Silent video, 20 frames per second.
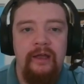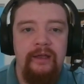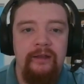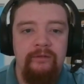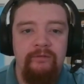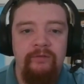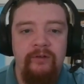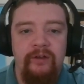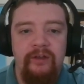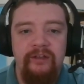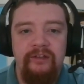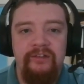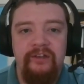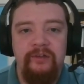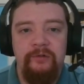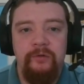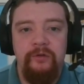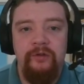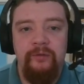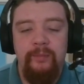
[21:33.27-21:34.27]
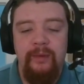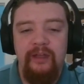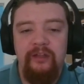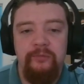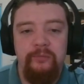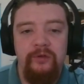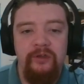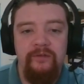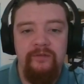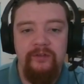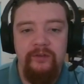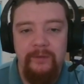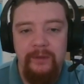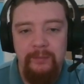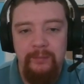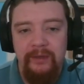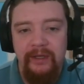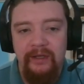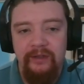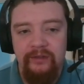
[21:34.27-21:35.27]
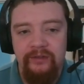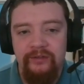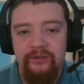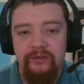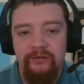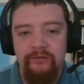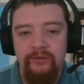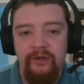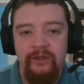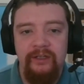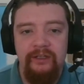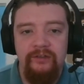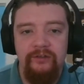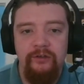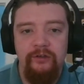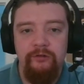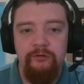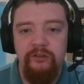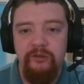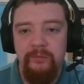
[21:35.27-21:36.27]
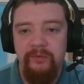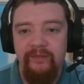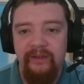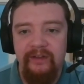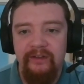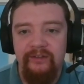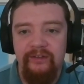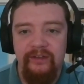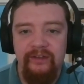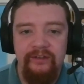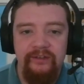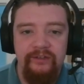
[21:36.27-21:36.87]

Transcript: rook e6 was the best move, so he plays rook e2 to prevent it.